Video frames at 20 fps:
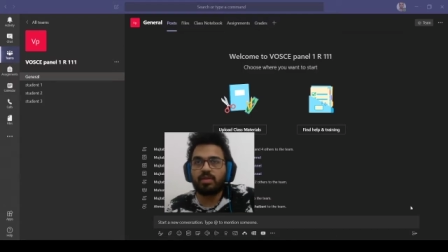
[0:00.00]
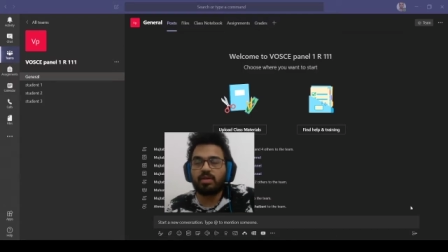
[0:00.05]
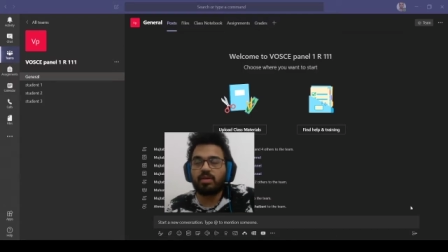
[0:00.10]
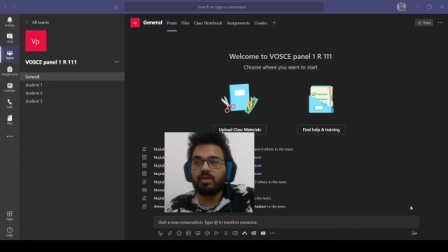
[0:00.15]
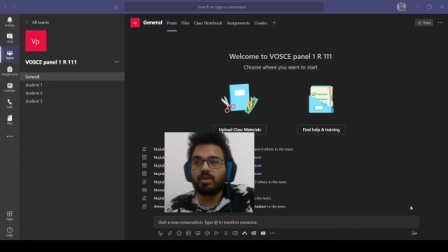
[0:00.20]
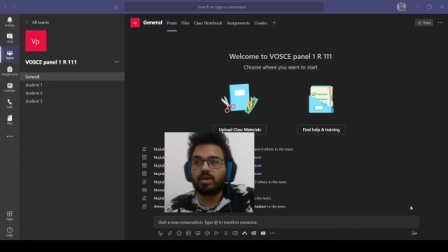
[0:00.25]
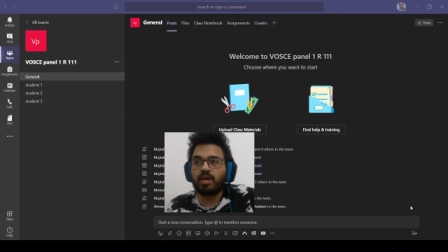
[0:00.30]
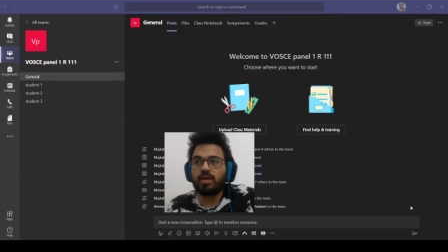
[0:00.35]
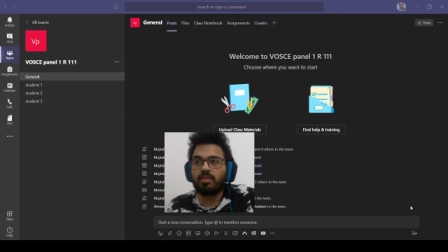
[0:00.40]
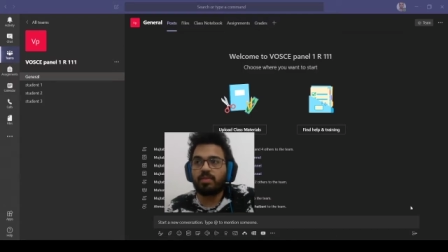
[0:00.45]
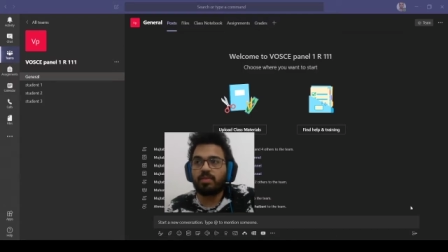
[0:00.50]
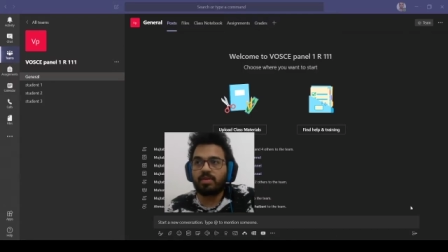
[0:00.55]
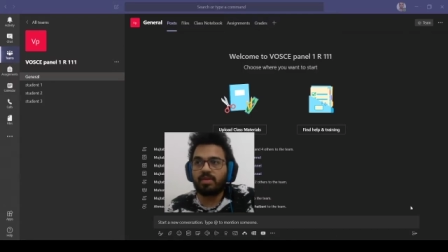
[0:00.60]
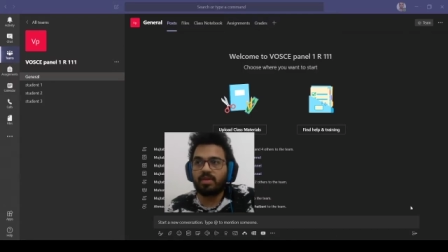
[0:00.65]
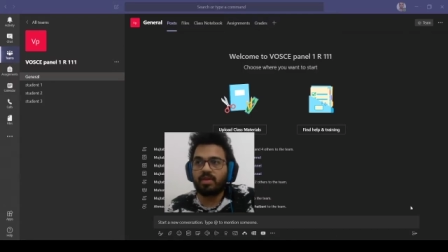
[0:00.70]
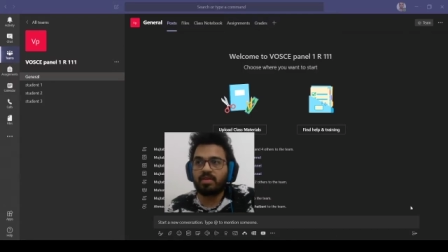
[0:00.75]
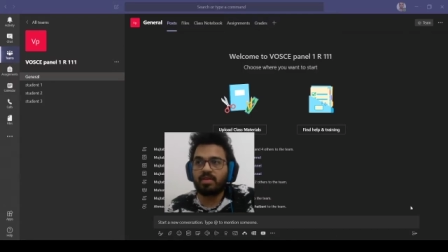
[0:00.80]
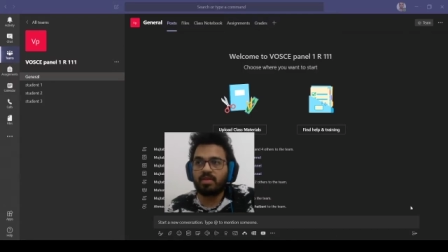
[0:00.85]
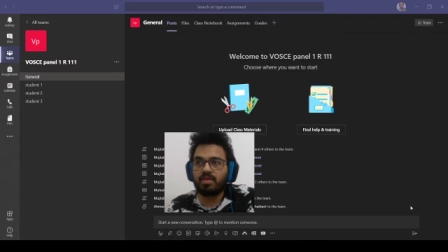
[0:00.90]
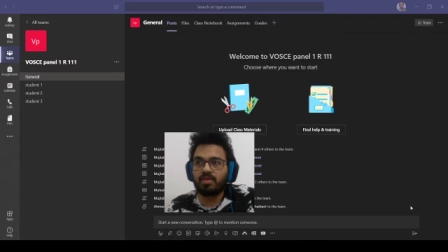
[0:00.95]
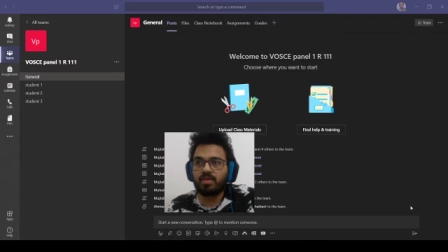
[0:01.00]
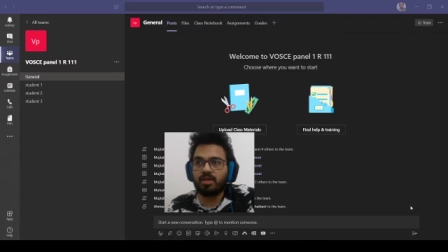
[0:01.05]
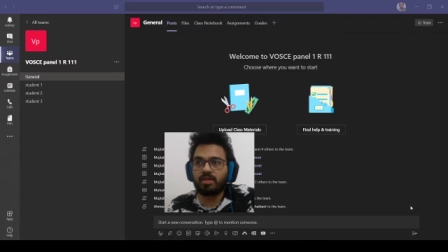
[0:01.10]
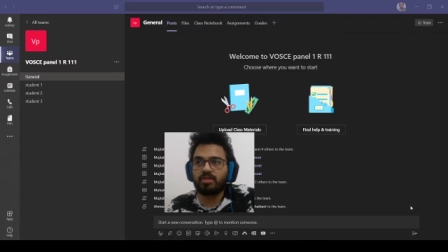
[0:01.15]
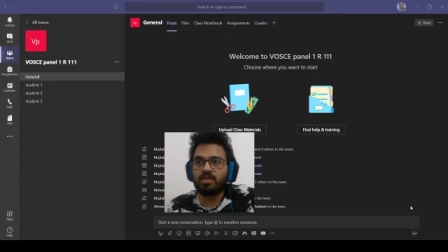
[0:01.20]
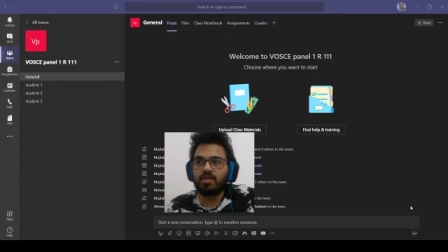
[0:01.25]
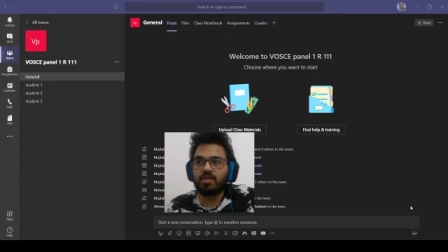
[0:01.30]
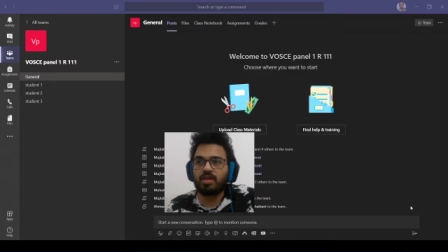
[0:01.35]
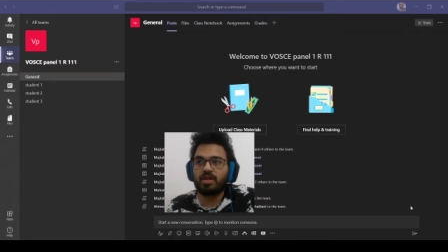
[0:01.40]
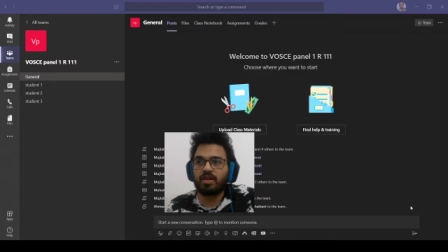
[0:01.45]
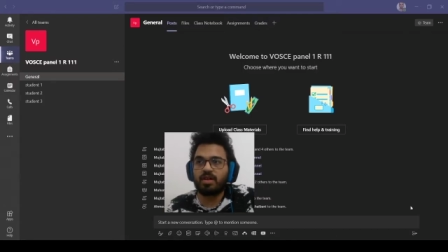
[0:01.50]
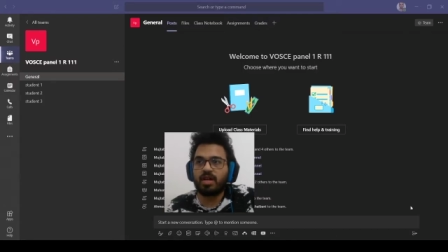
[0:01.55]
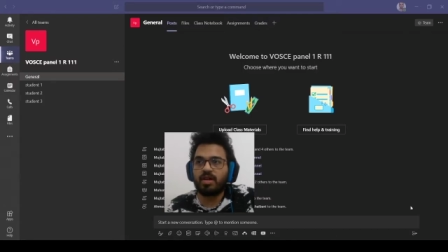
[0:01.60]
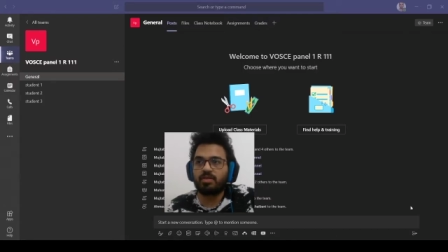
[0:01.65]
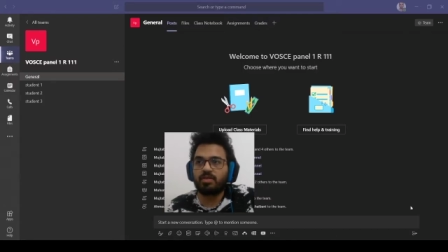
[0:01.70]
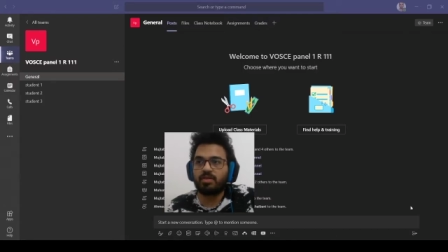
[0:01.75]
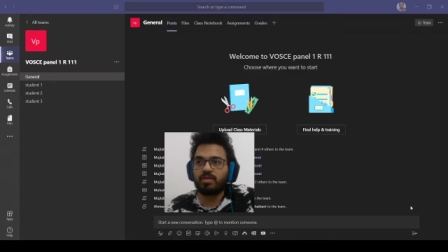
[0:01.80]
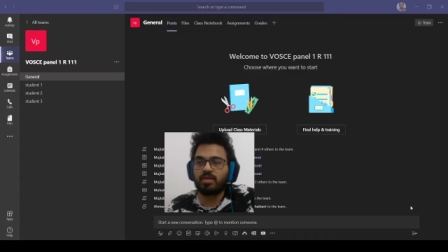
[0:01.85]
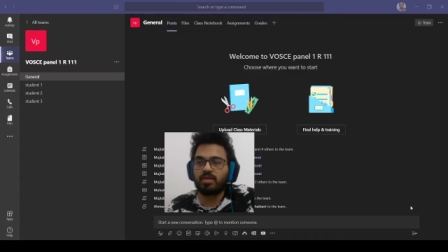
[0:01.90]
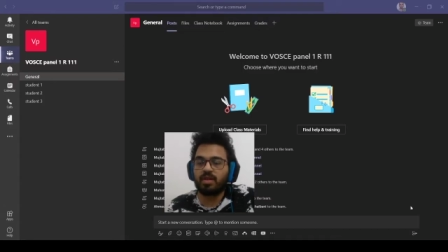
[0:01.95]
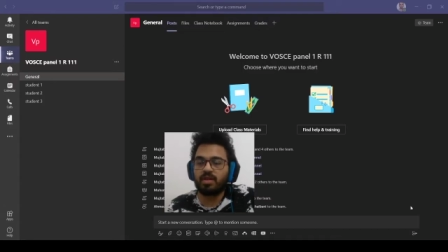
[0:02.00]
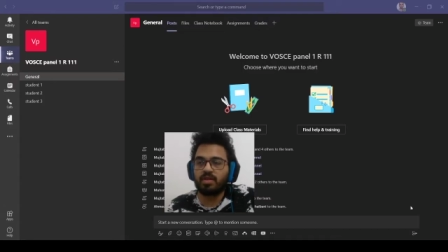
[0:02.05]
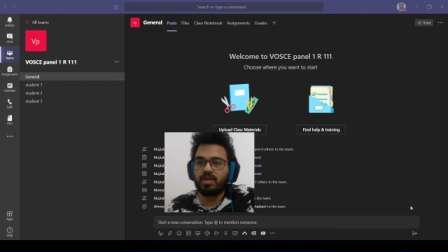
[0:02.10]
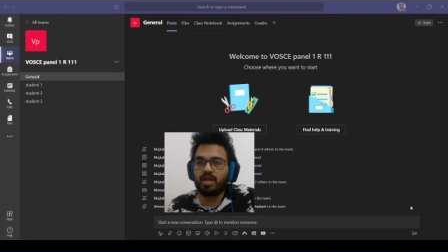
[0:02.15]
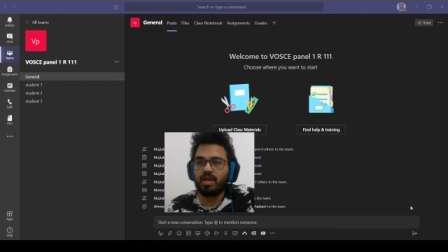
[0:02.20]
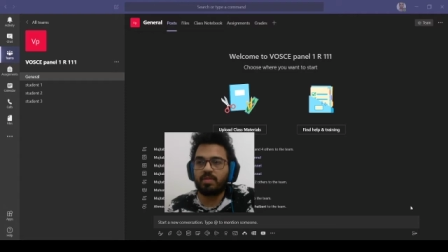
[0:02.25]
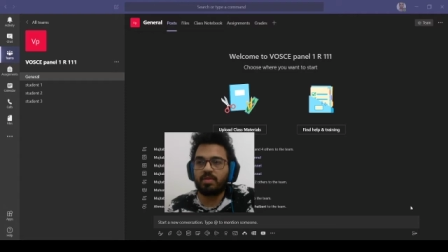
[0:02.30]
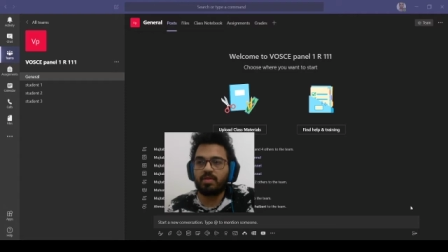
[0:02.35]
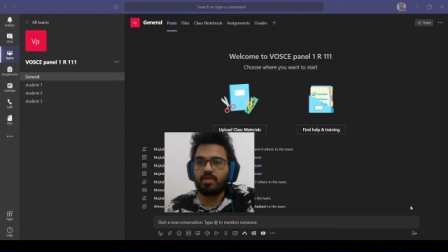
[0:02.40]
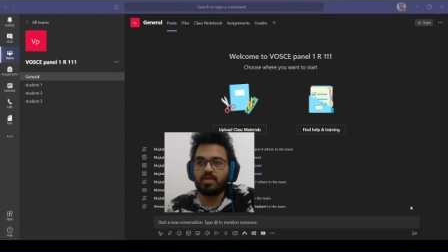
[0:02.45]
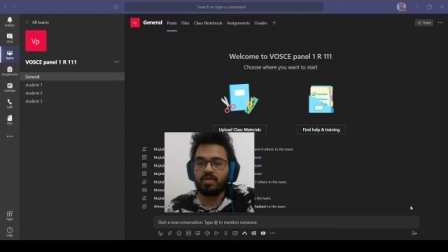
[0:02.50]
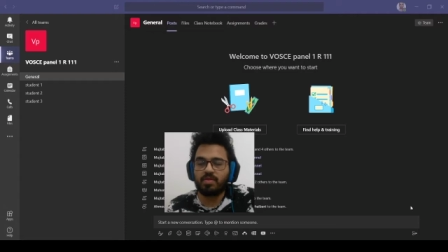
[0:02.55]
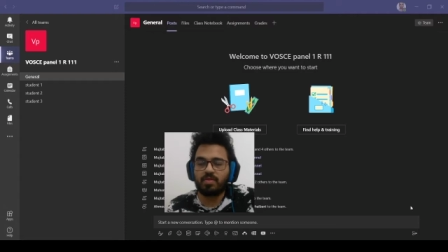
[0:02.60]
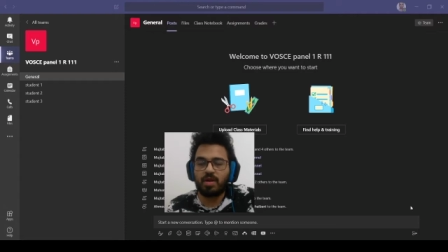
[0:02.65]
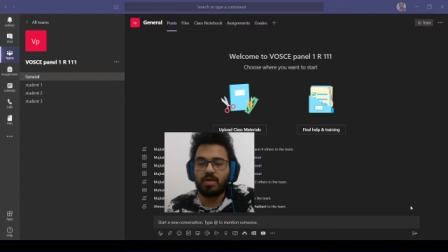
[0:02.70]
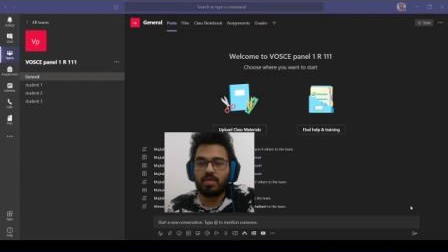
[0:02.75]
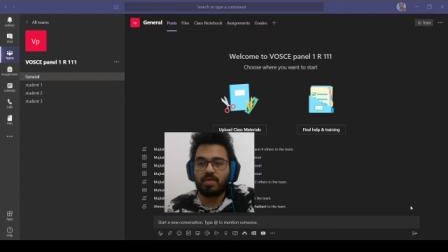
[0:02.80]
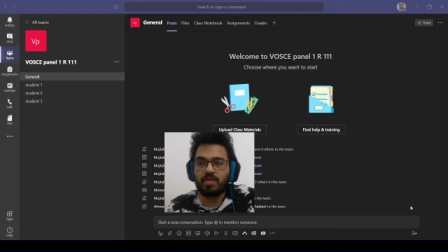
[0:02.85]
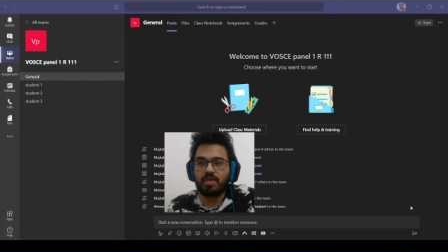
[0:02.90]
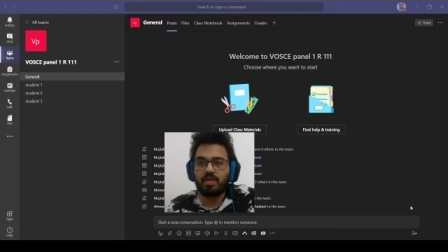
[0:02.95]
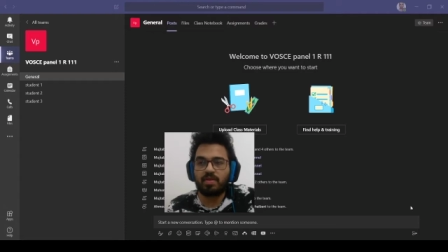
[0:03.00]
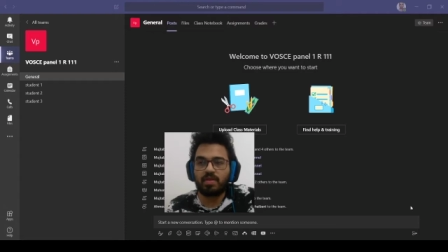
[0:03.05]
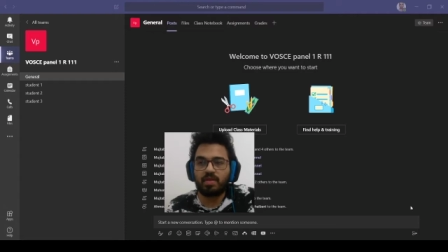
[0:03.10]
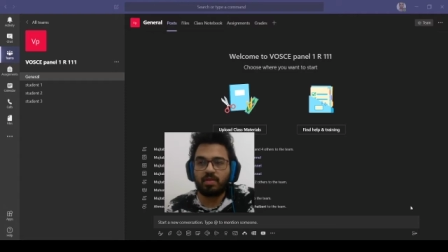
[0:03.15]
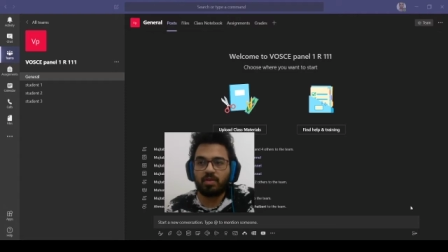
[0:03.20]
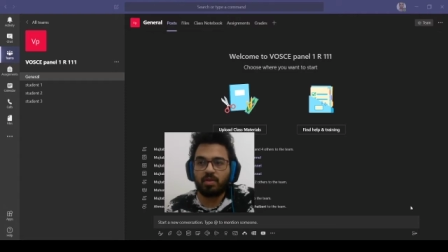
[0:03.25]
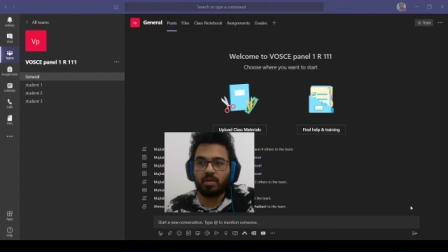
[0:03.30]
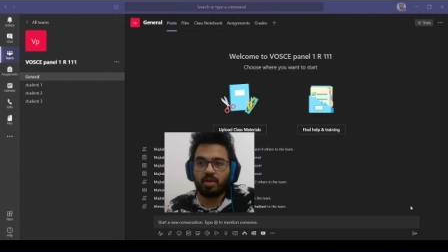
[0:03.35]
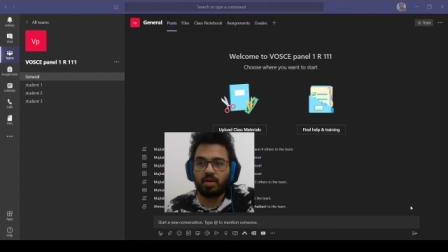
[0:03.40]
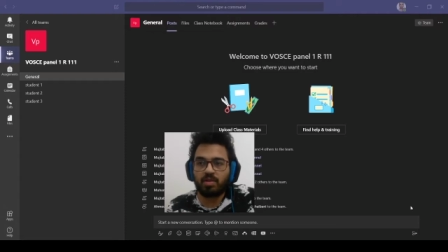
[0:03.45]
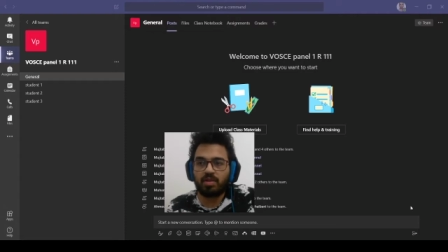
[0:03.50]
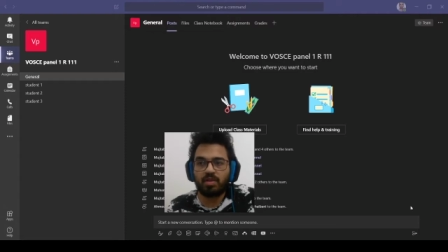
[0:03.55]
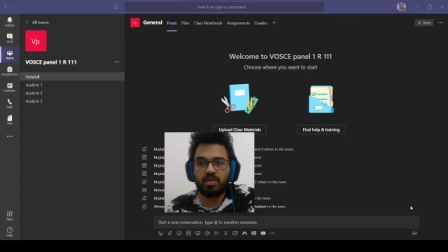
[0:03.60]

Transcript: Okay, but these instructions are now to the examiners rather than the students,